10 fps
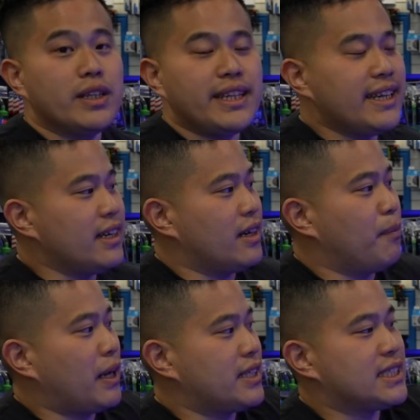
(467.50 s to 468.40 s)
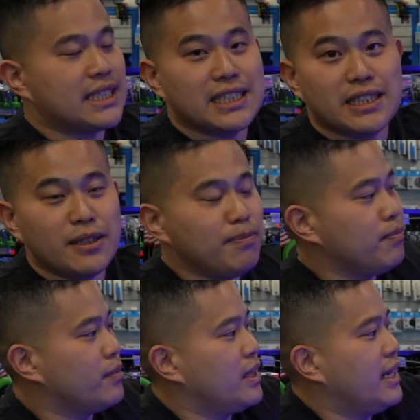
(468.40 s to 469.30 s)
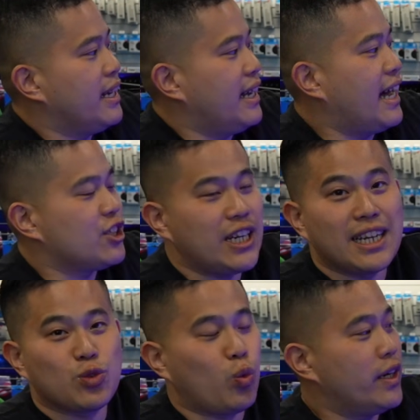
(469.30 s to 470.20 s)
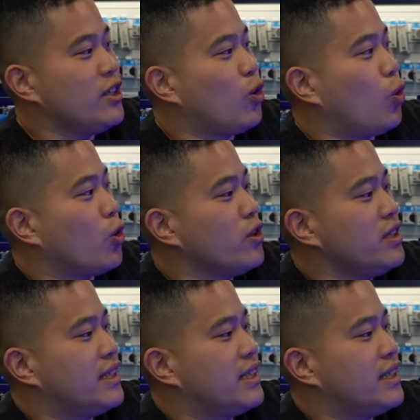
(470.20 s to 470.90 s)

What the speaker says: thing about this system, it actually has one cord